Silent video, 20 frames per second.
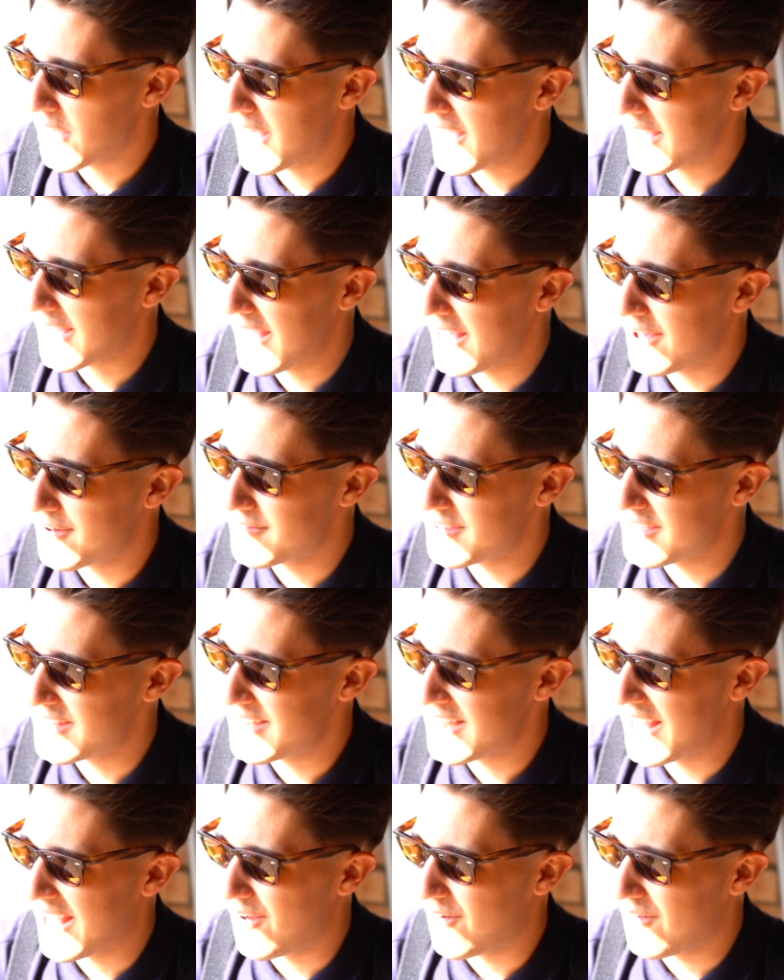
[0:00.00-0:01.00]
heck out of here
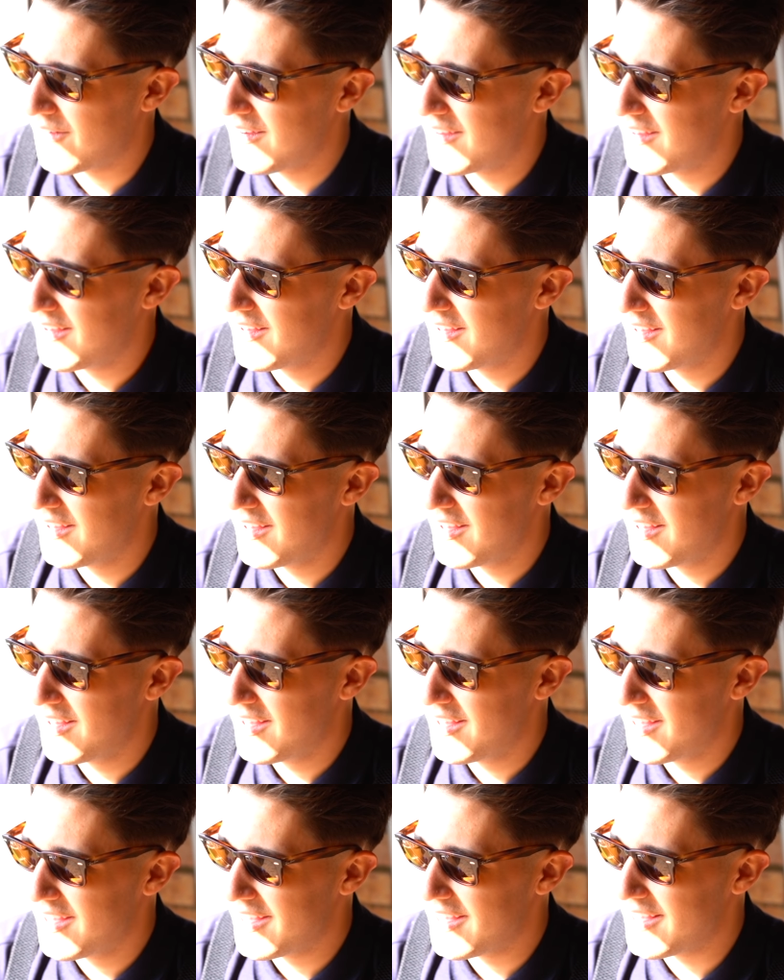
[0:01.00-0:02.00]
now,
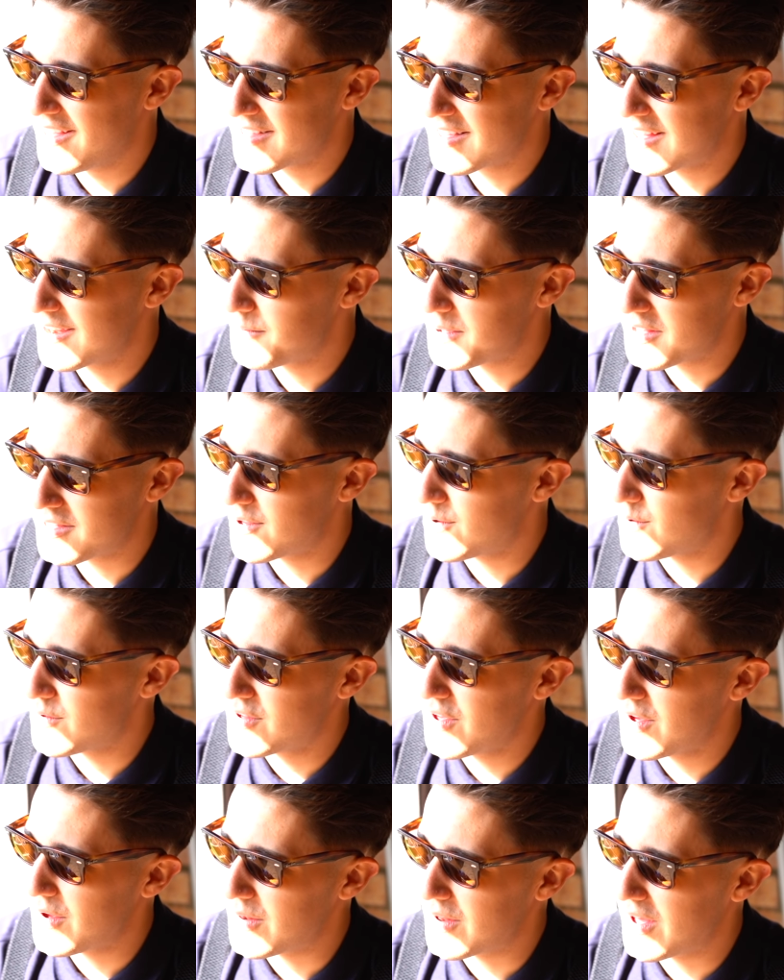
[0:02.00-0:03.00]
it's going to be too
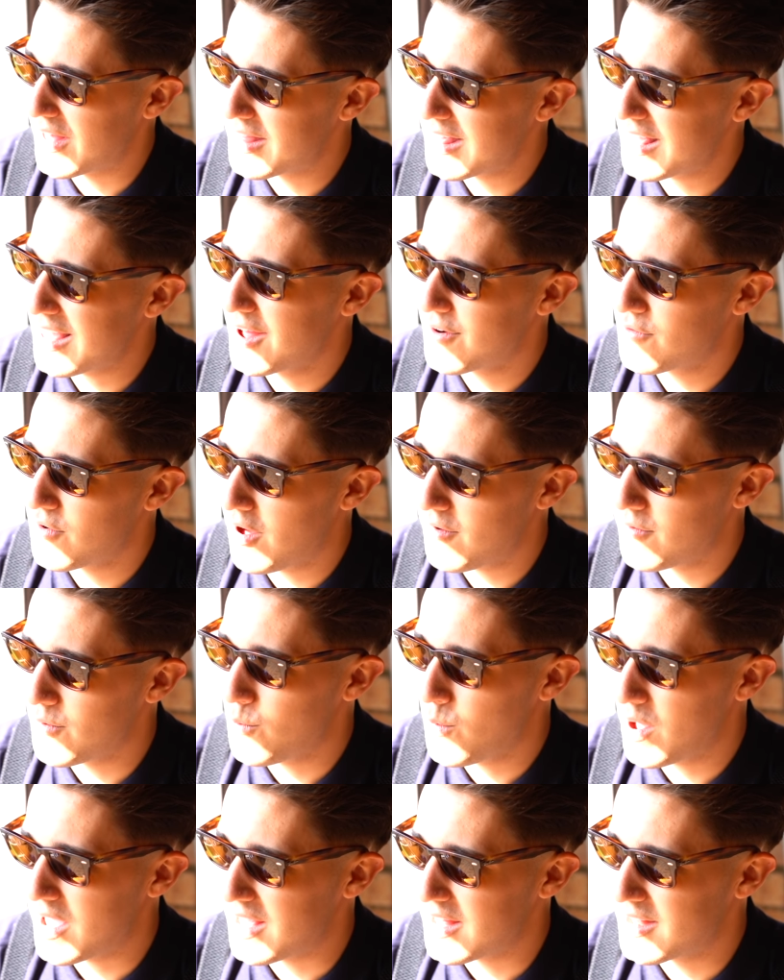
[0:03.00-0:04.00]
soon. I think I'd rather
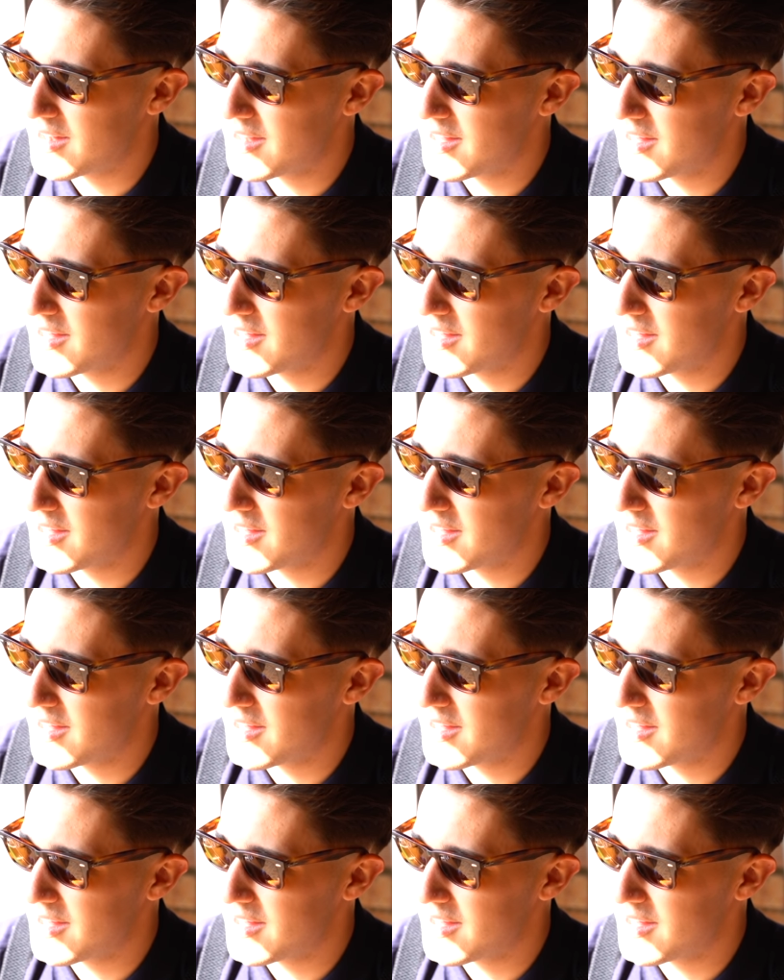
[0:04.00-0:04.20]
wait